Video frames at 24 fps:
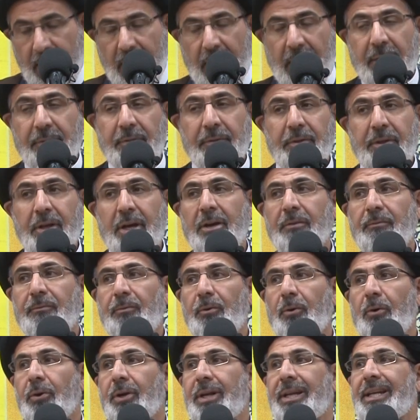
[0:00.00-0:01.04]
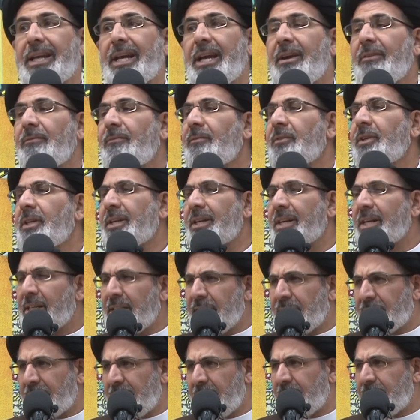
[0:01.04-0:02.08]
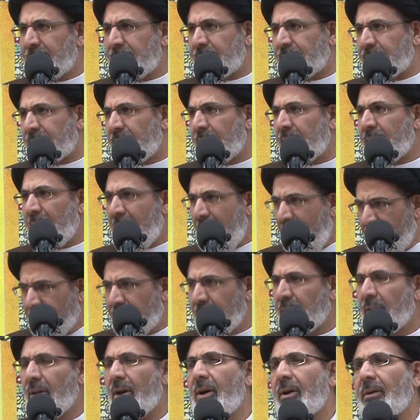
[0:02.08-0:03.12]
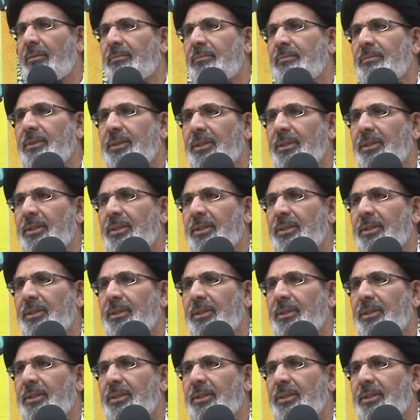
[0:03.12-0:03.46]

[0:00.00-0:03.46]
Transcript: And therefore, in every religion, they have a law.